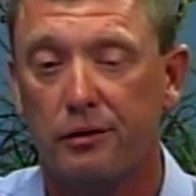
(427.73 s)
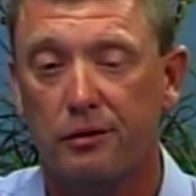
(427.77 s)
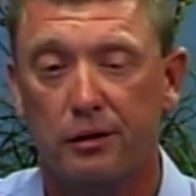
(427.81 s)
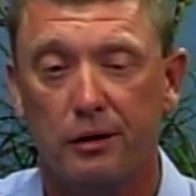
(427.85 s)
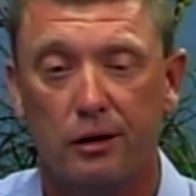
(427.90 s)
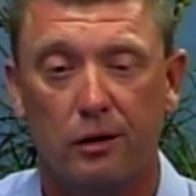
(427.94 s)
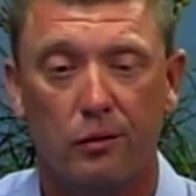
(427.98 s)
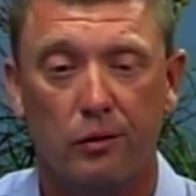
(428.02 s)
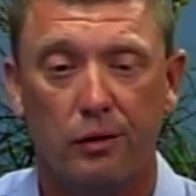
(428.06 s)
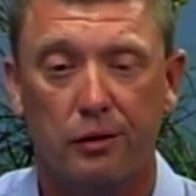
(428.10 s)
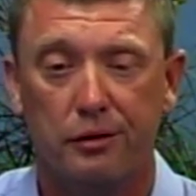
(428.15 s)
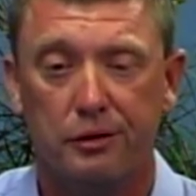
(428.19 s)
You
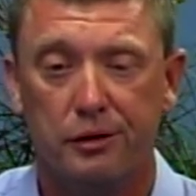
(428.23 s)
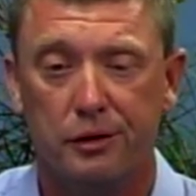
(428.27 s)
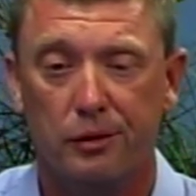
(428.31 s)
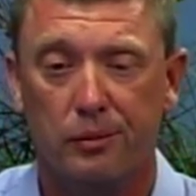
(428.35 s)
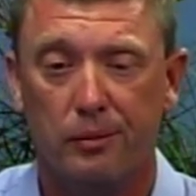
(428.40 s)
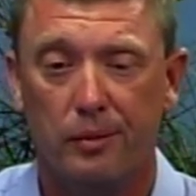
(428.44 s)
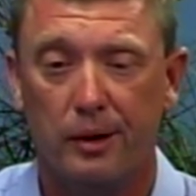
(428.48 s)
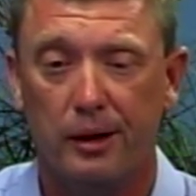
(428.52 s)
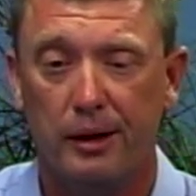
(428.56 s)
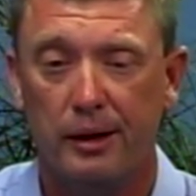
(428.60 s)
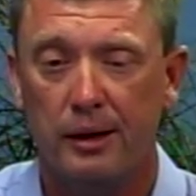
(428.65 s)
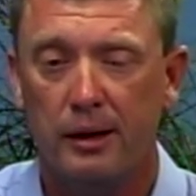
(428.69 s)
know, whether you
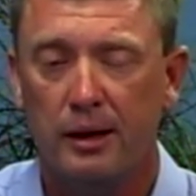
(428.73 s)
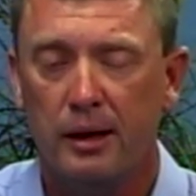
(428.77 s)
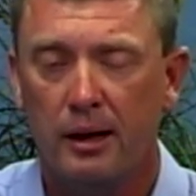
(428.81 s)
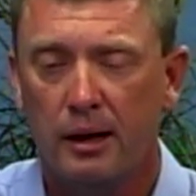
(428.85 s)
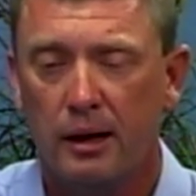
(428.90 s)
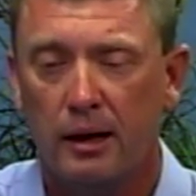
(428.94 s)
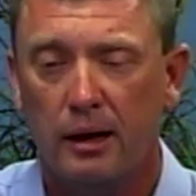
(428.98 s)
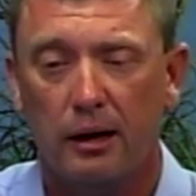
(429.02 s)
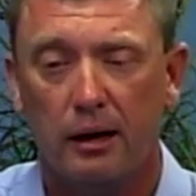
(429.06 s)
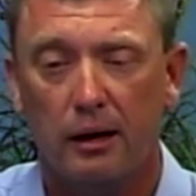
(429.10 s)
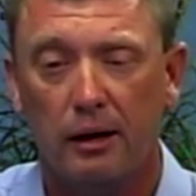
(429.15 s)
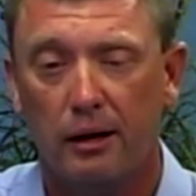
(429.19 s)
be
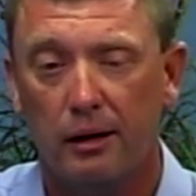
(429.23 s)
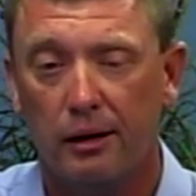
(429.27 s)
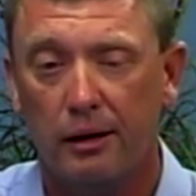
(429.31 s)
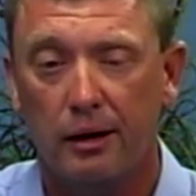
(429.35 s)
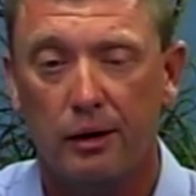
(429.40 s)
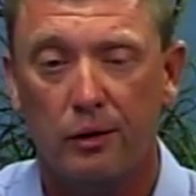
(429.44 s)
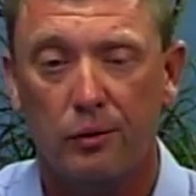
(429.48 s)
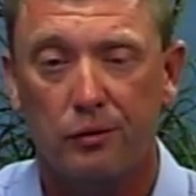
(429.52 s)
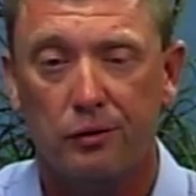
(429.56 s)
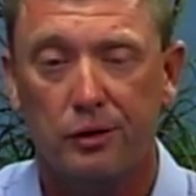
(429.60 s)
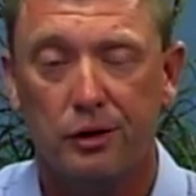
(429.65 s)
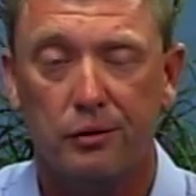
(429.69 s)

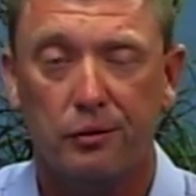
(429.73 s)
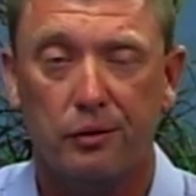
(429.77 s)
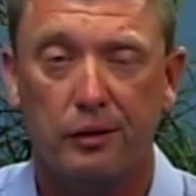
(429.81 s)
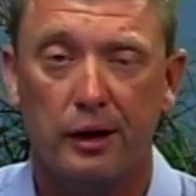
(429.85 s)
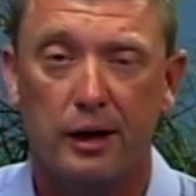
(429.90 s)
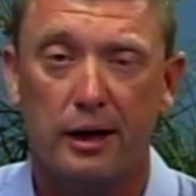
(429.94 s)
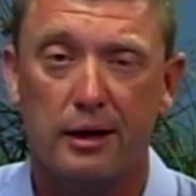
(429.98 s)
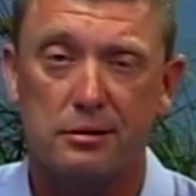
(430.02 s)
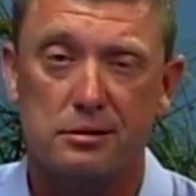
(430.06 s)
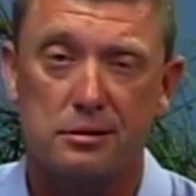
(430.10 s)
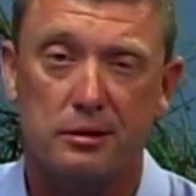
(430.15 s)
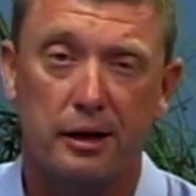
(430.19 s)
on
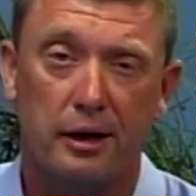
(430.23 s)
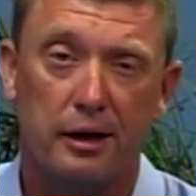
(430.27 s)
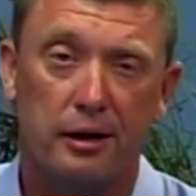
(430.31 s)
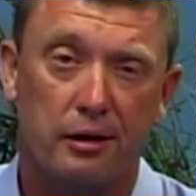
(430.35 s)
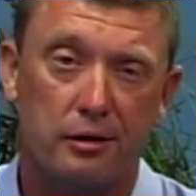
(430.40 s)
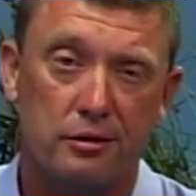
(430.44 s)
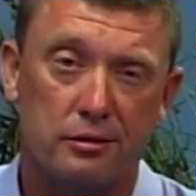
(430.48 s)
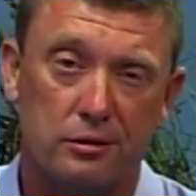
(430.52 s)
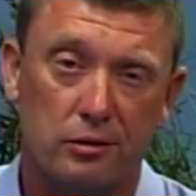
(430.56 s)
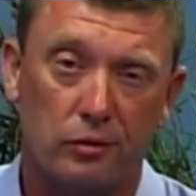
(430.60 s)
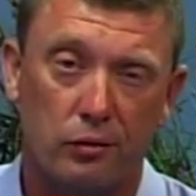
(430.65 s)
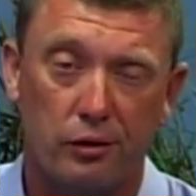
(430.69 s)
2,000
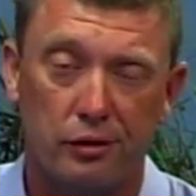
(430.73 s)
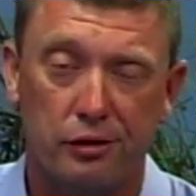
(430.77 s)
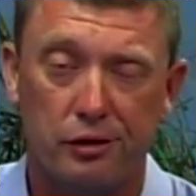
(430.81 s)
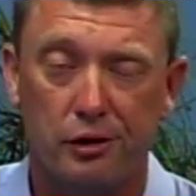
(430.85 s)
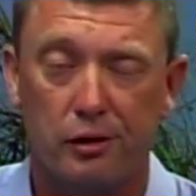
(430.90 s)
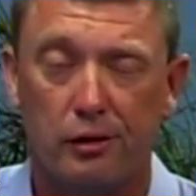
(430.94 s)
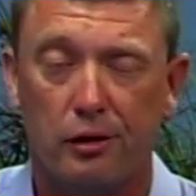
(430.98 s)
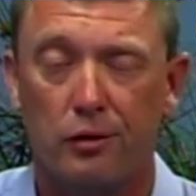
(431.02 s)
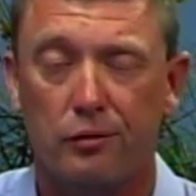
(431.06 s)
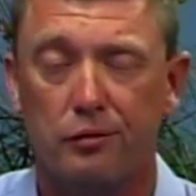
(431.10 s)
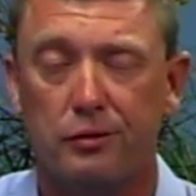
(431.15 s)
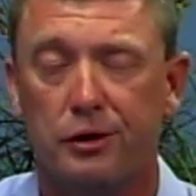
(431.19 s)
acres or whether you're
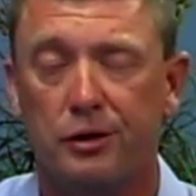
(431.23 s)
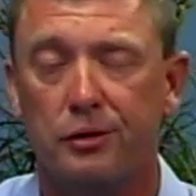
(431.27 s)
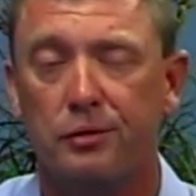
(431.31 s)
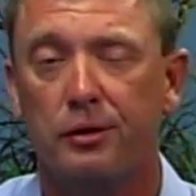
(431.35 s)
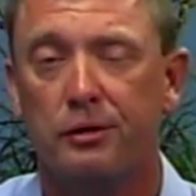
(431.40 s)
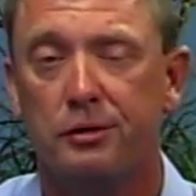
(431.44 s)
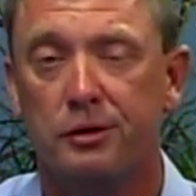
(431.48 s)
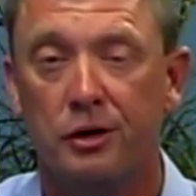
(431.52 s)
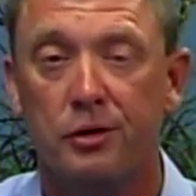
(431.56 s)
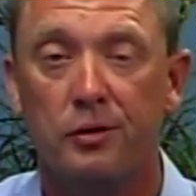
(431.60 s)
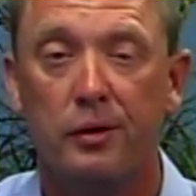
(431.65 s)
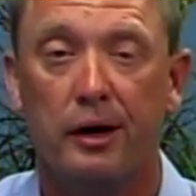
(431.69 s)
on
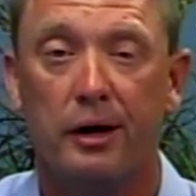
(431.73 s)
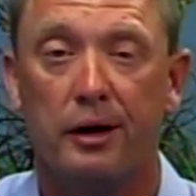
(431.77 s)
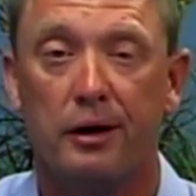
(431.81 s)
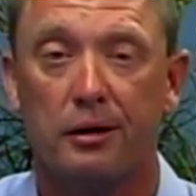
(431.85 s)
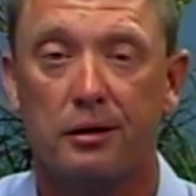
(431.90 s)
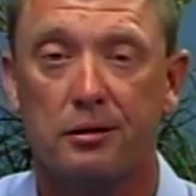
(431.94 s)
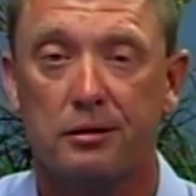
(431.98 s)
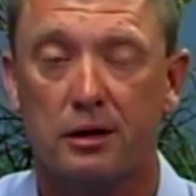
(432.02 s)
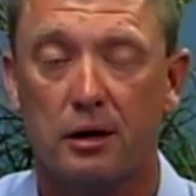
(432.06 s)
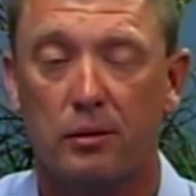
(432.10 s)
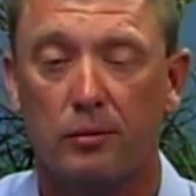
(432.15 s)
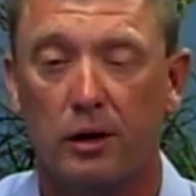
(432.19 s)
two
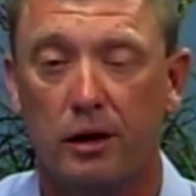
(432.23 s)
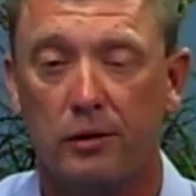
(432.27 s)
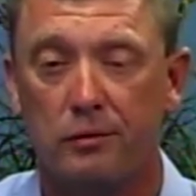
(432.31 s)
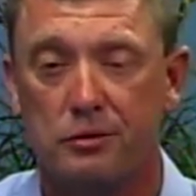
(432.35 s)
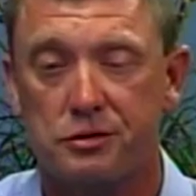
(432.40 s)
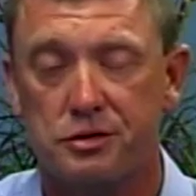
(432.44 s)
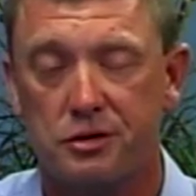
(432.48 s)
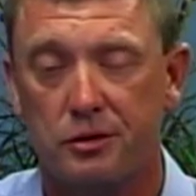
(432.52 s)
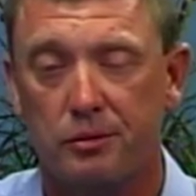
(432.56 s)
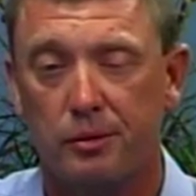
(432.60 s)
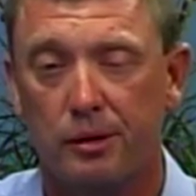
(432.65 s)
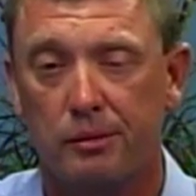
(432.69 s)
acres, I believe we
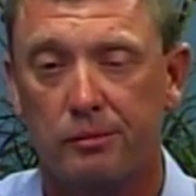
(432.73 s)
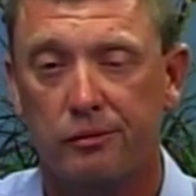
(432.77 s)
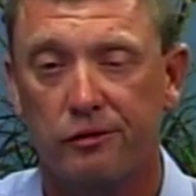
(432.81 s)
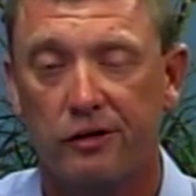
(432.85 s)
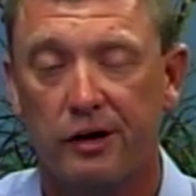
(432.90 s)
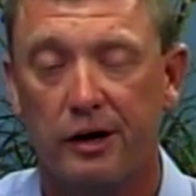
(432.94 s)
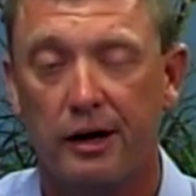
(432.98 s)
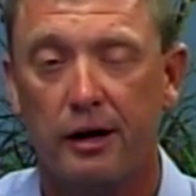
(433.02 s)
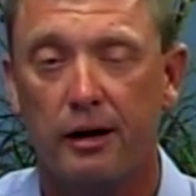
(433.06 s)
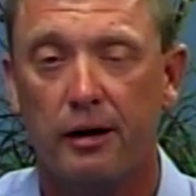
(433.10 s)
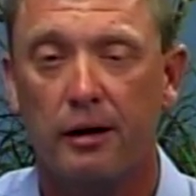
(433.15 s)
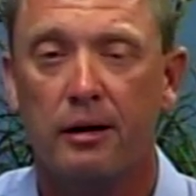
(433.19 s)
should be
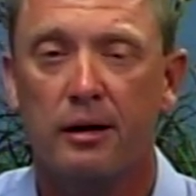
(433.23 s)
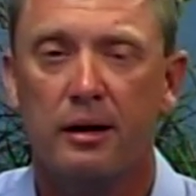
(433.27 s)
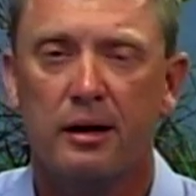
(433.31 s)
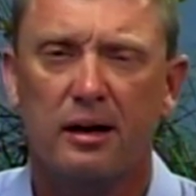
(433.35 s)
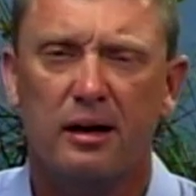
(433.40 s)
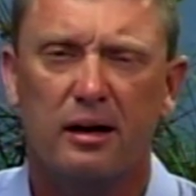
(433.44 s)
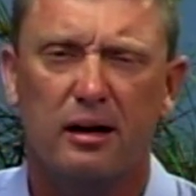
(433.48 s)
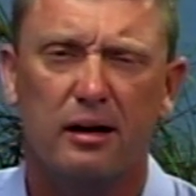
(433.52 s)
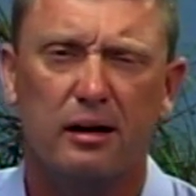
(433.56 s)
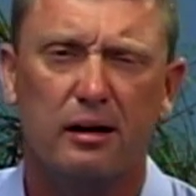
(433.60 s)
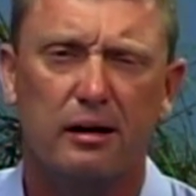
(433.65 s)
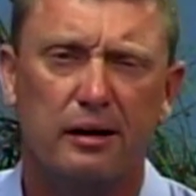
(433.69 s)
fair
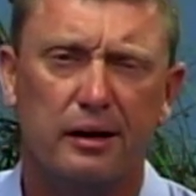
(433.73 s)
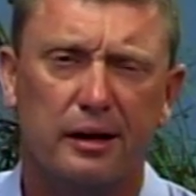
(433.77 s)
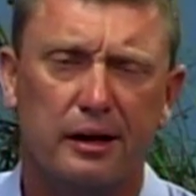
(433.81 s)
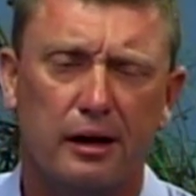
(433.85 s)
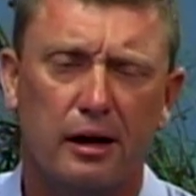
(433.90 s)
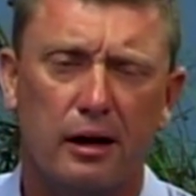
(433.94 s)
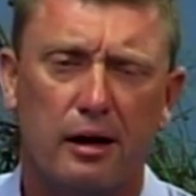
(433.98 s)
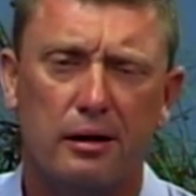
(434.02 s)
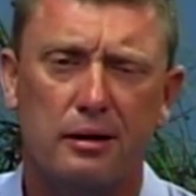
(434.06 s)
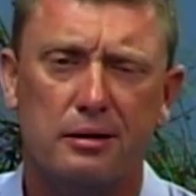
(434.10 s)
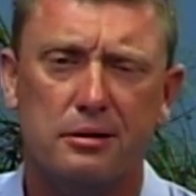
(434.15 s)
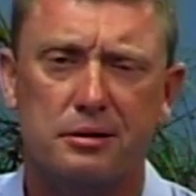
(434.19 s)
and
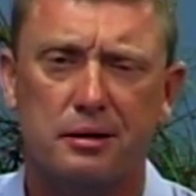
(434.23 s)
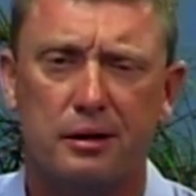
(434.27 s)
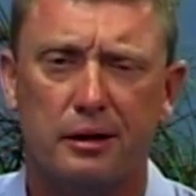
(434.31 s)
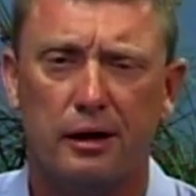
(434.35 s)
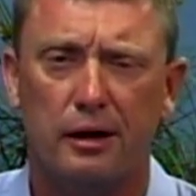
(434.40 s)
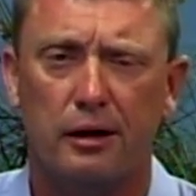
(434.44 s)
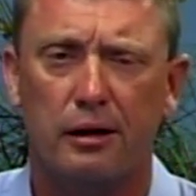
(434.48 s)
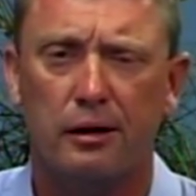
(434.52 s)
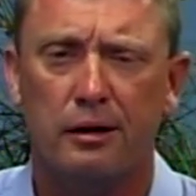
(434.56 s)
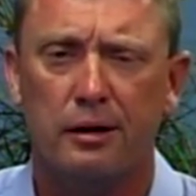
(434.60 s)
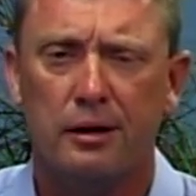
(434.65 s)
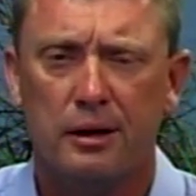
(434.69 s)
honest in
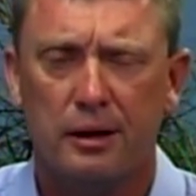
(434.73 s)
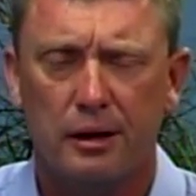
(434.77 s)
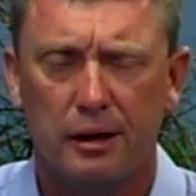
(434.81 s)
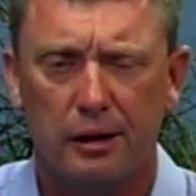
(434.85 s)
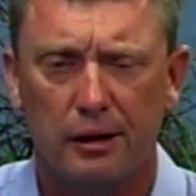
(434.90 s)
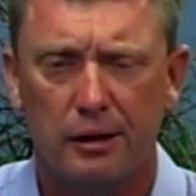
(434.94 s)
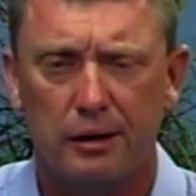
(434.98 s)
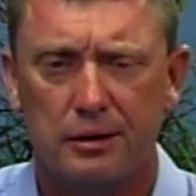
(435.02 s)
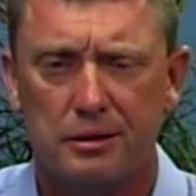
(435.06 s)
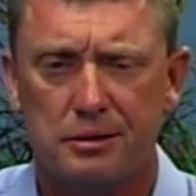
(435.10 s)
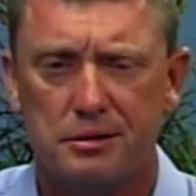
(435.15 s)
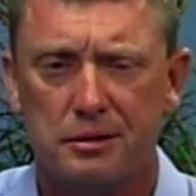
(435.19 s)
our
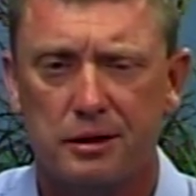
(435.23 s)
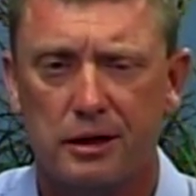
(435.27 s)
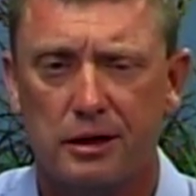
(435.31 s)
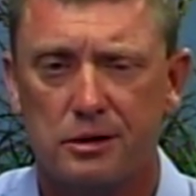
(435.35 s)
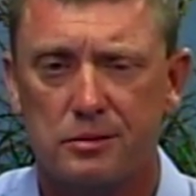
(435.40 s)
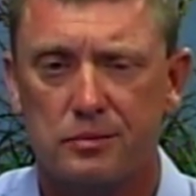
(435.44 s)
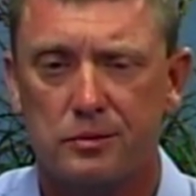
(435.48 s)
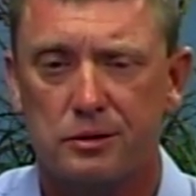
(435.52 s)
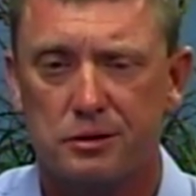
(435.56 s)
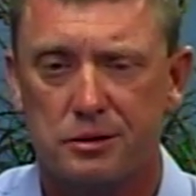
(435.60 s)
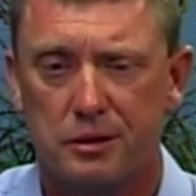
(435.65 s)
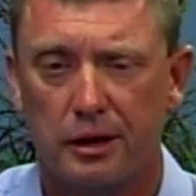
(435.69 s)

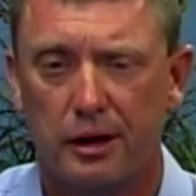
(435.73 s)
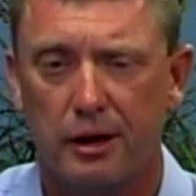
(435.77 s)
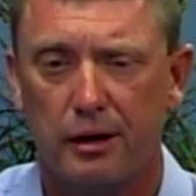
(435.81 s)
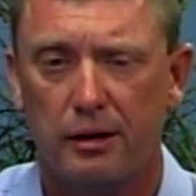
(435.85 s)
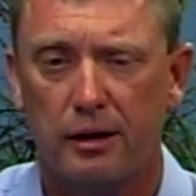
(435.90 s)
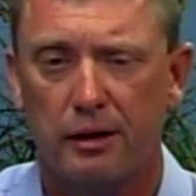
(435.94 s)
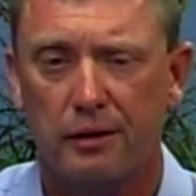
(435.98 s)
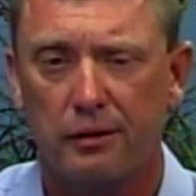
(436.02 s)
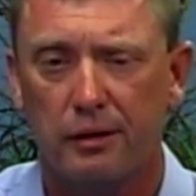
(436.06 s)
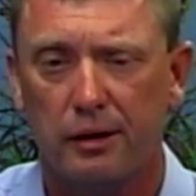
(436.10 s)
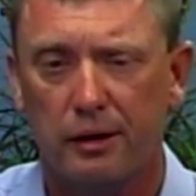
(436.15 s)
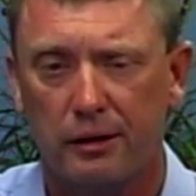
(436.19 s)
assessments there, and I
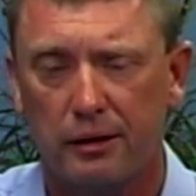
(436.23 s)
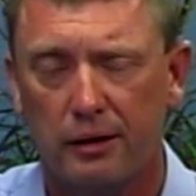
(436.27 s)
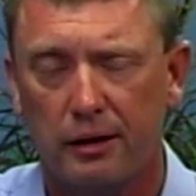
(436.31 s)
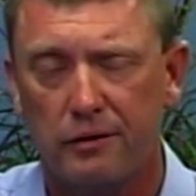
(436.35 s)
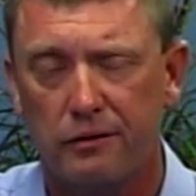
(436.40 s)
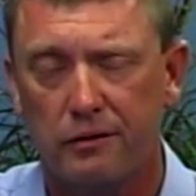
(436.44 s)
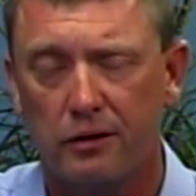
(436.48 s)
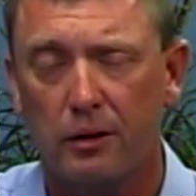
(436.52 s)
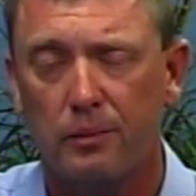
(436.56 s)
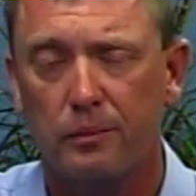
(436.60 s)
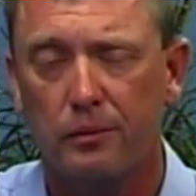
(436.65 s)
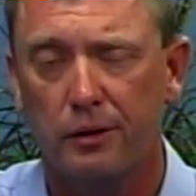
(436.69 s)
think that's
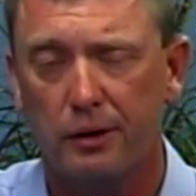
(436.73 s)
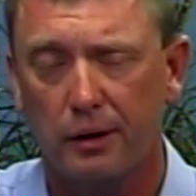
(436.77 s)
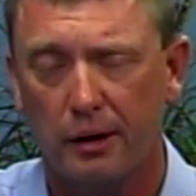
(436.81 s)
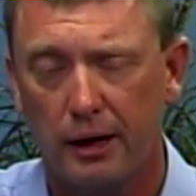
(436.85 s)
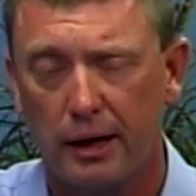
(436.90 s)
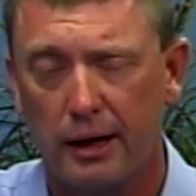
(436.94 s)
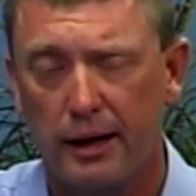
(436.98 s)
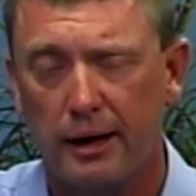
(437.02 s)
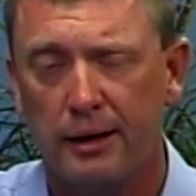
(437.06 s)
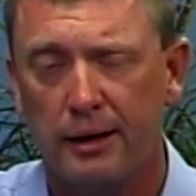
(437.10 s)
something that